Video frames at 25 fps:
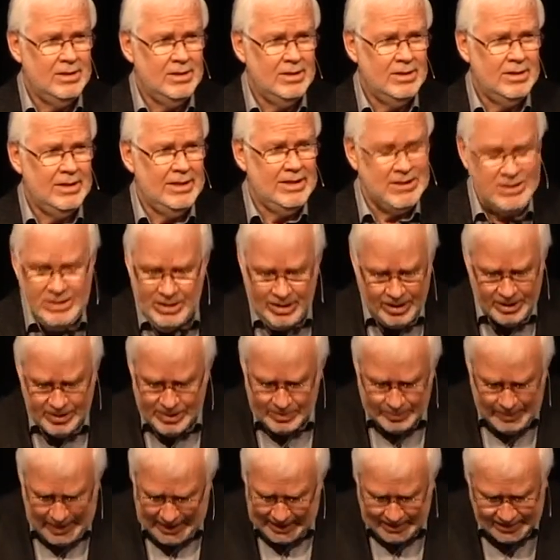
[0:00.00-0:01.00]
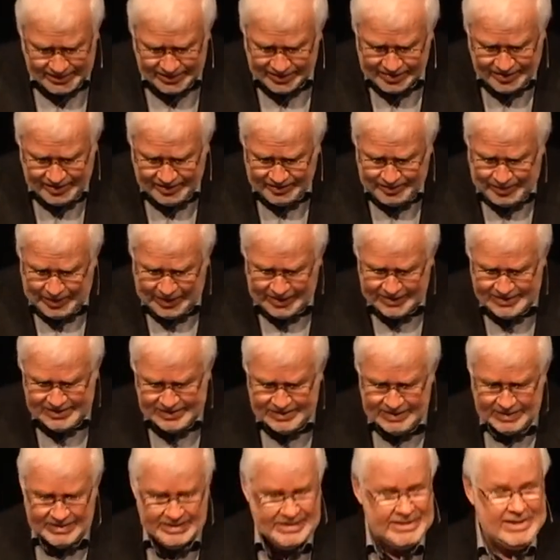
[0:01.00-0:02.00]
is not a matter of
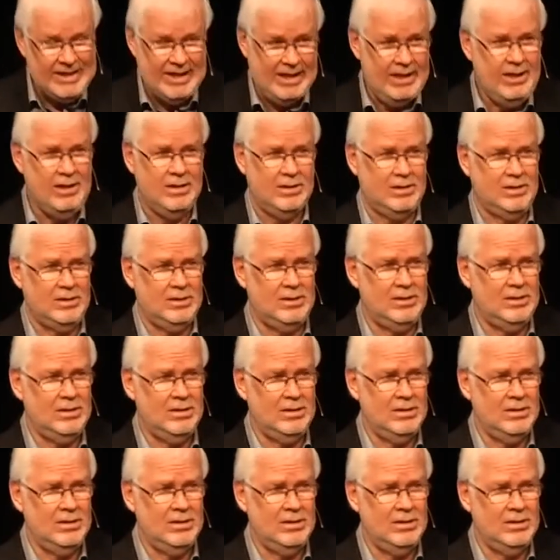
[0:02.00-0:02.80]
personal taste.